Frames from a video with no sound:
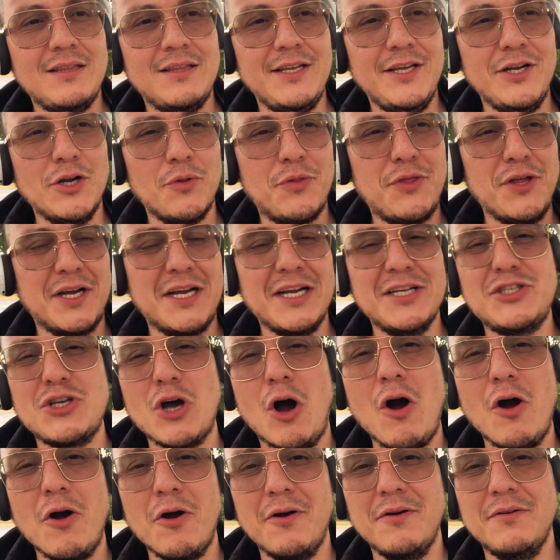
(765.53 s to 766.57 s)
you know, the
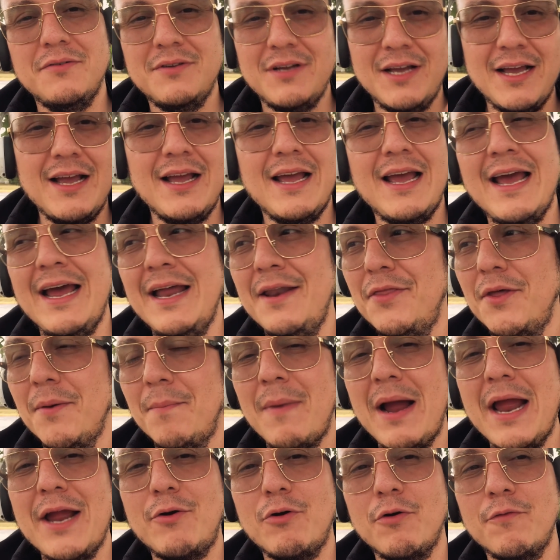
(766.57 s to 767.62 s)
guitar and the
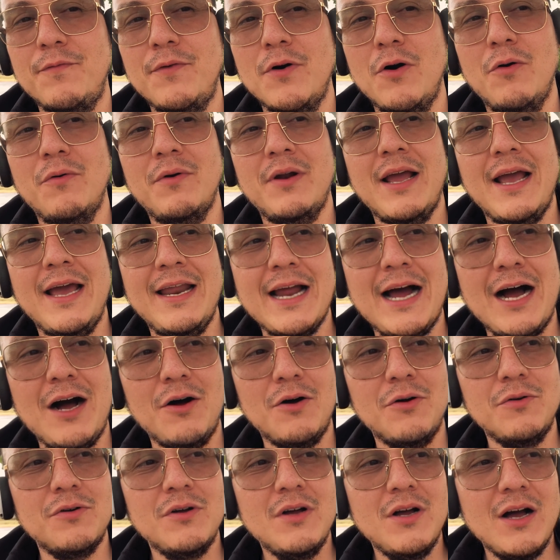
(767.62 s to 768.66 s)
microphone, and
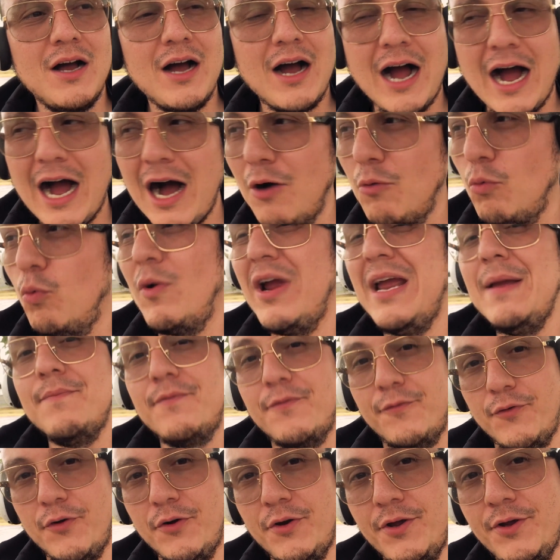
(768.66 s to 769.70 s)
I'll I'll weep
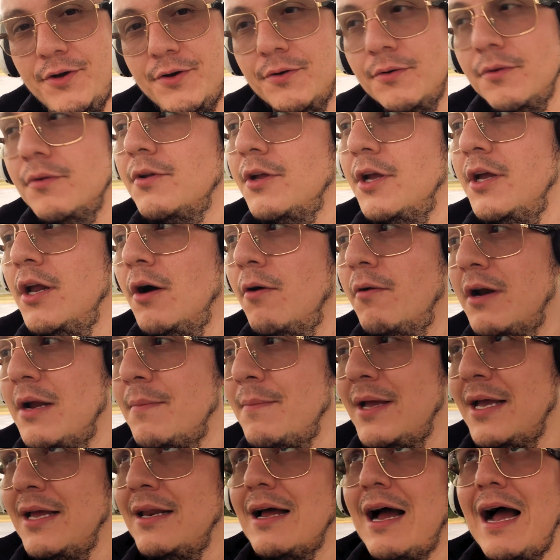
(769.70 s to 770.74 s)
for you. You know what I
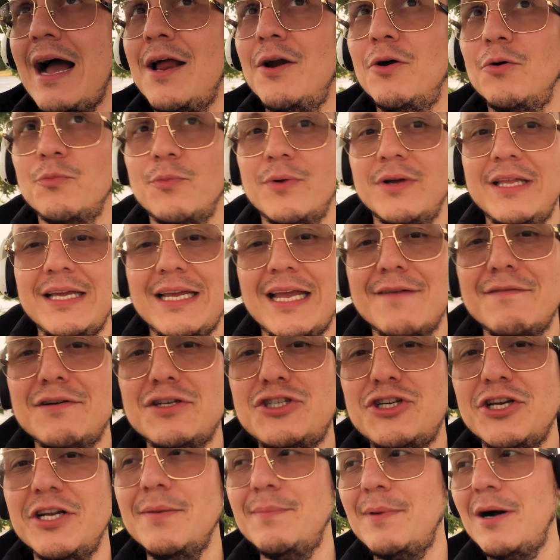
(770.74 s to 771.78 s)
mean? I don't really give a
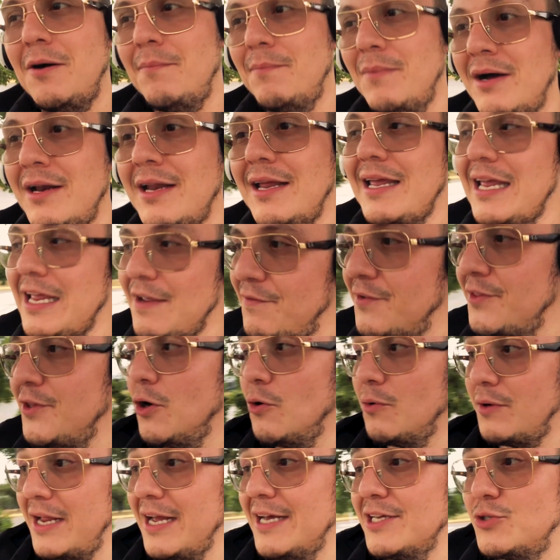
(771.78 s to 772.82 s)
shit about money, even
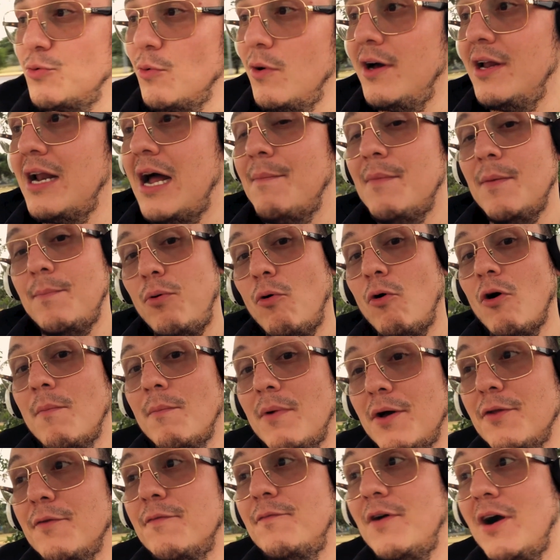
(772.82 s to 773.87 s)
though guess what? I'm a poor
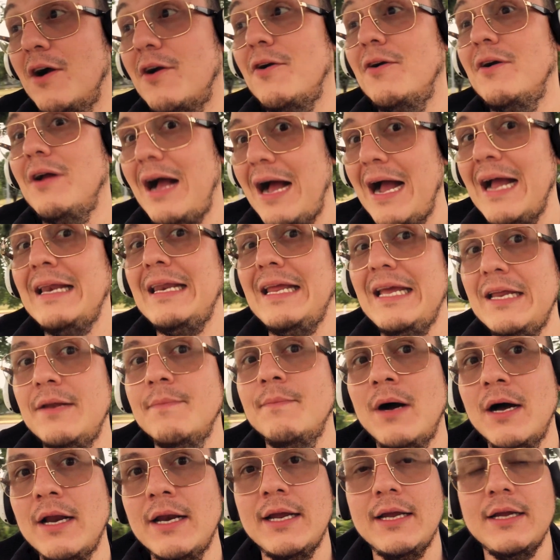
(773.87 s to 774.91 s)
motherfucker. I need
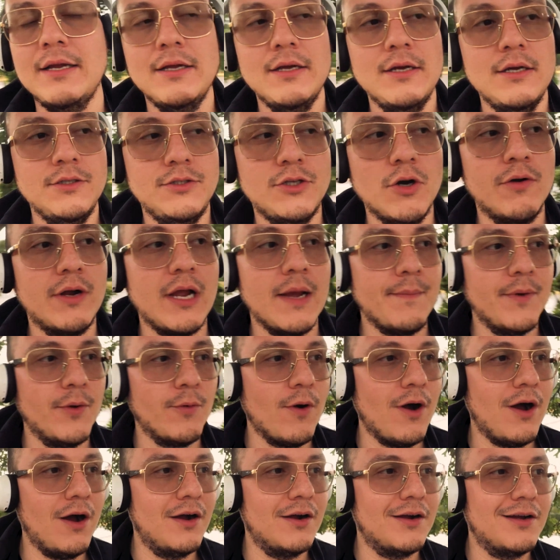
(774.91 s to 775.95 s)
money. Don't get me
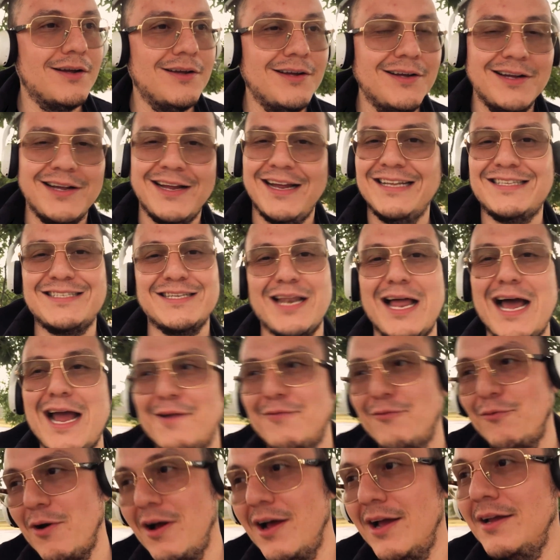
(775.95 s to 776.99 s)
wrong. It's
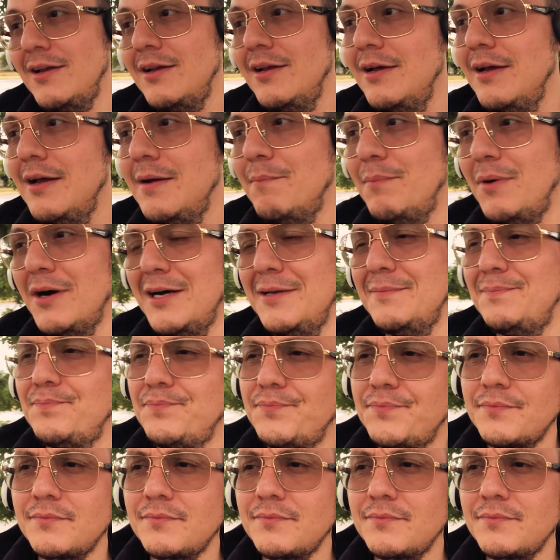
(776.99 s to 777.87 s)
life, right? But